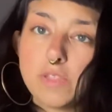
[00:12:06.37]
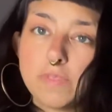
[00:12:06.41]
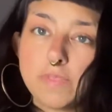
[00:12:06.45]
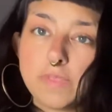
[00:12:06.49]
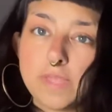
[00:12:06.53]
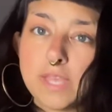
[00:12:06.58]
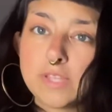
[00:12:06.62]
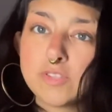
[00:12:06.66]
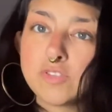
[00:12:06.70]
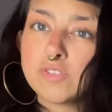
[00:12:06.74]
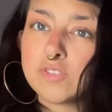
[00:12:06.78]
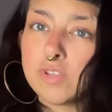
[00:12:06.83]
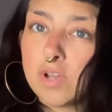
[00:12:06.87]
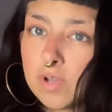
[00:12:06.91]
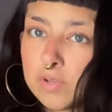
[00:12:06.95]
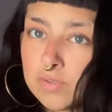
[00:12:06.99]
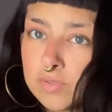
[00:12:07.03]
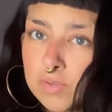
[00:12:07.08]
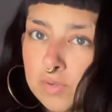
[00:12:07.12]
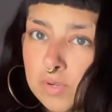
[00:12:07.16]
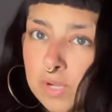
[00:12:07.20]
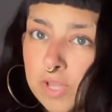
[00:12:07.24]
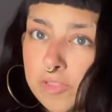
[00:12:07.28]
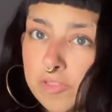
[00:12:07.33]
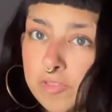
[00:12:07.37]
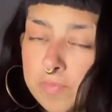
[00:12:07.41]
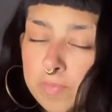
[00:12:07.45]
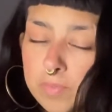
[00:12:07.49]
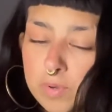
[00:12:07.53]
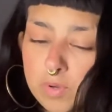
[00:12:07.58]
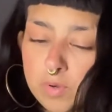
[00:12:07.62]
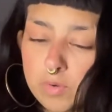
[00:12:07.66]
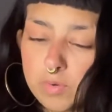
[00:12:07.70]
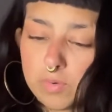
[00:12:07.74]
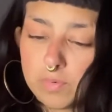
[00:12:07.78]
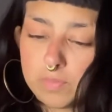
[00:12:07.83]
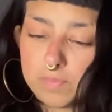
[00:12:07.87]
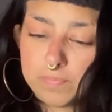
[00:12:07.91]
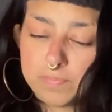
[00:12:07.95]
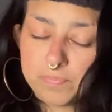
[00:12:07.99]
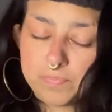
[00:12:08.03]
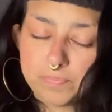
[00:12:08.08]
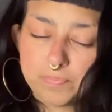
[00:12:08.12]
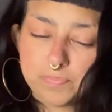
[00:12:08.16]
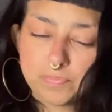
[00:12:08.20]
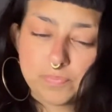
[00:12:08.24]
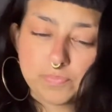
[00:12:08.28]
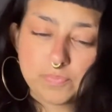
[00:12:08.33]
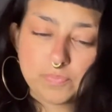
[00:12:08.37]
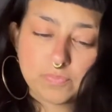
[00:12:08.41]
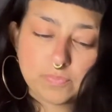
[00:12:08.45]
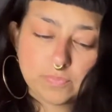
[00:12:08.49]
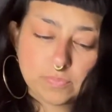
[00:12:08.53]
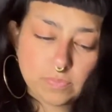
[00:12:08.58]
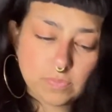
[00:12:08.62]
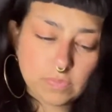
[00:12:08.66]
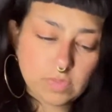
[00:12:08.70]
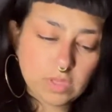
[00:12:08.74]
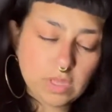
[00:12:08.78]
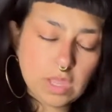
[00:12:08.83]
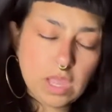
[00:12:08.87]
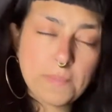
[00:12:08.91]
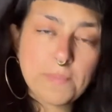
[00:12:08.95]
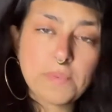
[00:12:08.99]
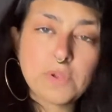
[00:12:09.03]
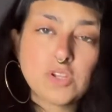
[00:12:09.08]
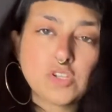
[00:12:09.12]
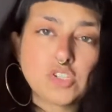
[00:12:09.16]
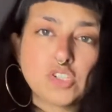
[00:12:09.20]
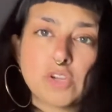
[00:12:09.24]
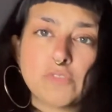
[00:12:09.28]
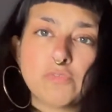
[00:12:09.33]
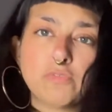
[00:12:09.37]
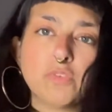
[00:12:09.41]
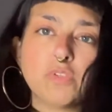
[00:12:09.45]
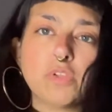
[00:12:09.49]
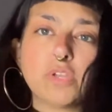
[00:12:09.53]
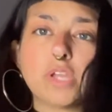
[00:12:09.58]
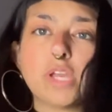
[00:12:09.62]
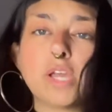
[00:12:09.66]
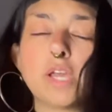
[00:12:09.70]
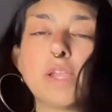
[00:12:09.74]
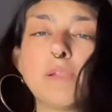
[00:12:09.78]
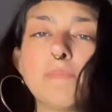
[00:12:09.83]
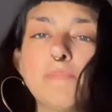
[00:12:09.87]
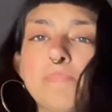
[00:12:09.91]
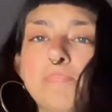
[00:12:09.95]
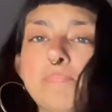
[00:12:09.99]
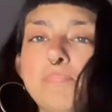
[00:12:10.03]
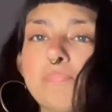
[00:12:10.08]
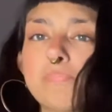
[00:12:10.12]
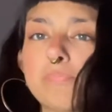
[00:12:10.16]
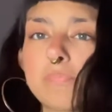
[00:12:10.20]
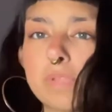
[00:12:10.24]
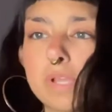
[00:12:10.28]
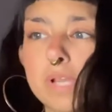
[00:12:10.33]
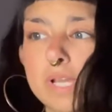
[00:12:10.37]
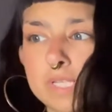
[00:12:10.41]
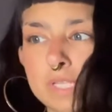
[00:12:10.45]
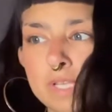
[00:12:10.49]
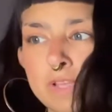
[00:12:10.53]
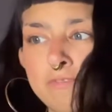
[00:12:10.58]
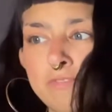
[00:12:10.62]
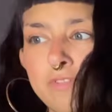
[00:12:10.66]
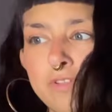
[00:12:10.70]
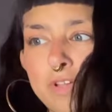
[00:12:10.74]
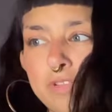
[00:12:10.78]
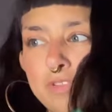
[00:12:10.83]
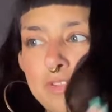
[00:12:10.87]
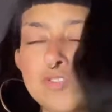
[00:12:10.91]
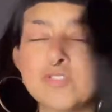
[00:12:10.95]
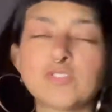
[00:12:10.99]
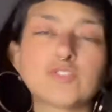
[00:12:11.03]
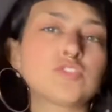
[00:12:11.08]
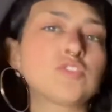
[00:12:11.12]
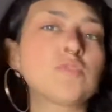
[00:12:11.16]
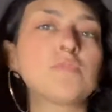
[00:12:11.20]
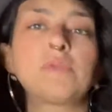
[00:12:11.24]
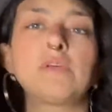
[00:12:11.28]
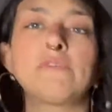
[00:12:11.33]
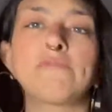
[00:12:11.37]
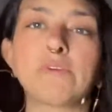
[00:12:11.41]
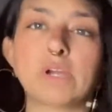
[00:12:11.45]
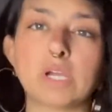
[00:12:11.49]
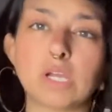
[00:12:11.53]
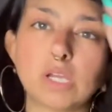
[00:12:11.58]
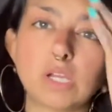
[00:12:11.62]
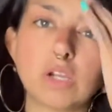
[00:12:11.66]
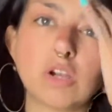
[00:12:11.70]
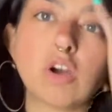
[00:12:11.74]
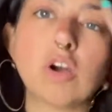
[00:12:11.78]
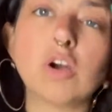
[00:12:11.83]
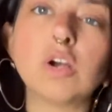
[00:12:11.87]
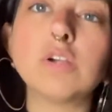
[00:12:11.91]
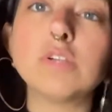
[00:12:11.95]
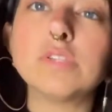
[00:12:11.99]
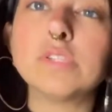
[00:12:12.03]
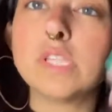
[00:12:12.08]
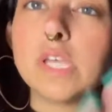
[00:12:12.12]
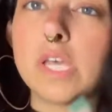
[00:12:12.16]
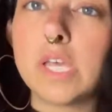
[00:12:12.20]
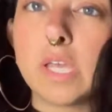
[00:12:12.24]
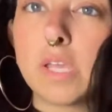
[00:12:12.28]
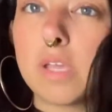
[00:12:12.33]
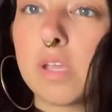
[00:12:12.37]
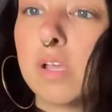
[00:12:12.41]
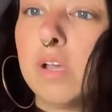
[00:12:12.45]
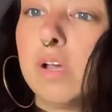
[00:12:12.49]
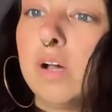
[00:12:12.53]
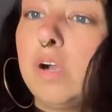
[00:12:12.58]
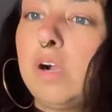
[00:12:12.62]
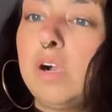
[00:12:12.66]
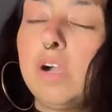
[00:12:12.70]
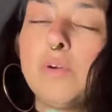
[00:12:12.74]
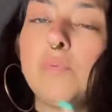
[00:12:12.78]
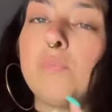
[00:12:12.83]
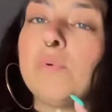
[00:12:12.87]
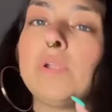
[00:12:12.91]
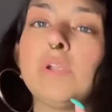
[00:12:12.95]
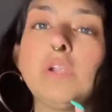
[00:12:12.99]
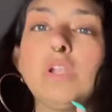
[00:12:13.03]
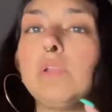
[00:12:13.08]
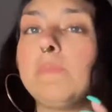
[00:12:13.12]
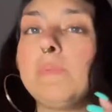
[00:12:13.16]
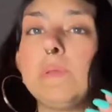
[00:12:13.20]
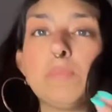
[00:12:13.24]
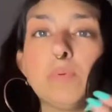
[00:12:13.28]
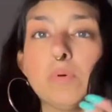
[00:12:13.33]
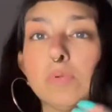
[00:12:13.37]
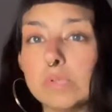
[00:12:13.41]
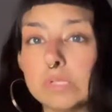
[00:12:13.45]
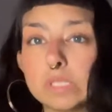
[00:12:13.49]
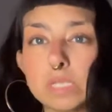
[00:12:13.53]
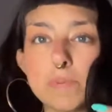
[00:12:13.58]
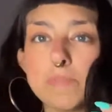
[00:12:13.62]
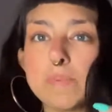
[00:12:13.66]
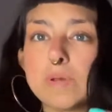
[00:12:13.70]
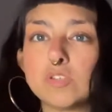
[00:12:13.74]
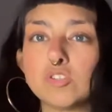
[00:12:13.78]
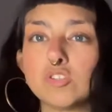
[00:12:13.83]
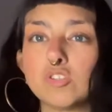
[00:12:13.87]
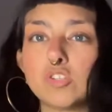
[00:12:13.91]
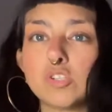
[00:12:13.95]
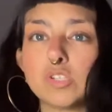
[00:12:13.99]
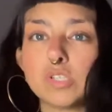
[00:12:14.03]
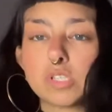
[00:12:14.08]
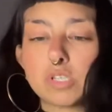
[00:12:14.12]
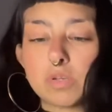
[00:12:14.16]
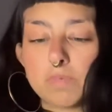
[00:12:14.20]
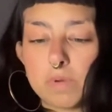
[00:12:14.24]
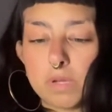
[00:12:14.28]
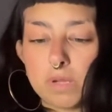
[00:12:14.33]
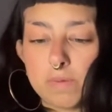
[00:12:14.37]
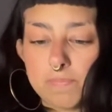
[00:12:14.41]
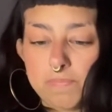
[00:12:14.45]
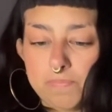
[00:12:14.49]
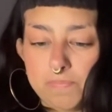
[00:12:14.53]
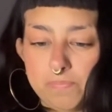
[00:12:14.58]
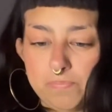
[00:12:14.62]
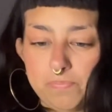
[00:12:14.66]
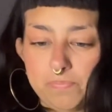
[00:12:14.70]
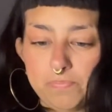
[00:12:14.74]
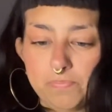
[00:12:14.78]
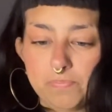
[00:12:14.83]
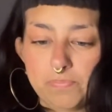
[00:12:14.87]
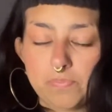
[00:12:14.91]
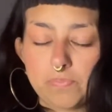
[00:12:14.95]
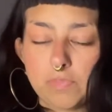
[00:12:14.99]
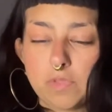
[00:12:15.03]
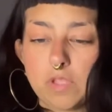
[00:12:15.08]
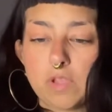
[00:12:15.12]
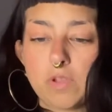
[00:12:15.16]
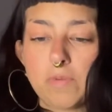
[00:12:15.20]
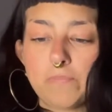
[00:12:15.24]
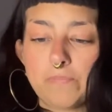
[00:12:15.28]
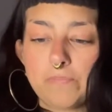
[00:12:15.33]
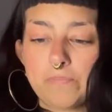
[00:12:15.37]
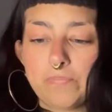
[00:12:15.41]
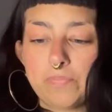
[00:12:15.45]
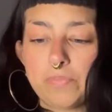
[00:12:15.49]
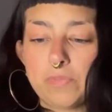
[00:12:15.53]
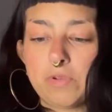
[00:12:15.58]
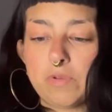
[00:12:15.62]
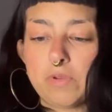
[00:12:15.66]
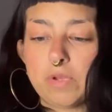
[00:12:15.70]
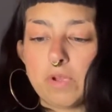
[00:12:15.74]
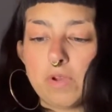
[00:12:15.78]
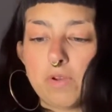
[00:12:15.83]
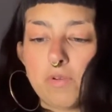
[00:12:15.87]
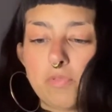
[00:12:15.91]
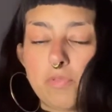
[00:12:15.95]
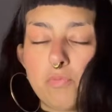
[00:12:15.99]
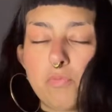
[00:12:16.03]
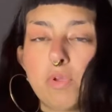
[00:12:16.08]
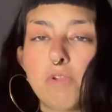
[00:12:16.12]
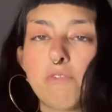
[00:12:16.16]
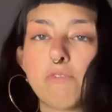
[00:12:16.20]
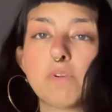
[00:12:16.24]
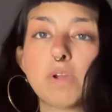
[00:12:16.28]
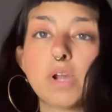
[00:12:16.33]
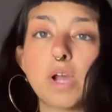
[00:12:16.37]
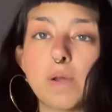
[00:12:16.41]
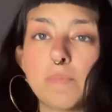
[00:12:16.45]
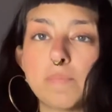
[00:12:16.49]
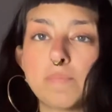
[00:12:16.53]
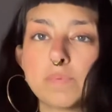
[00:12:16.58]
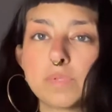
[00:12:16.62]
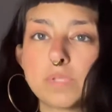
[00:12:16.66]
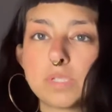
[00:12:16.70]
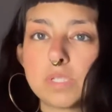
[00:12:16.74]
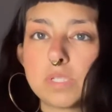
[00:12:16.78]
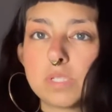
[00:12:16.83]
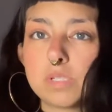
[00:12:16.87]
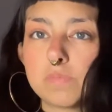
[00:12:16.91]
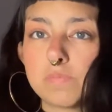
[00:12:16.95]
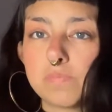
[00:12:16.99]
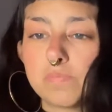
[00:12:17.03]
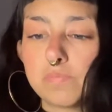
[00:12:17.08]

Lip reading: Cancers also got the moon. I'm going to shuffle it again because I feel like there's so many fucking cards. Like, we don't need to be pulling the same messages. Come on. There you go. 3 of Cups.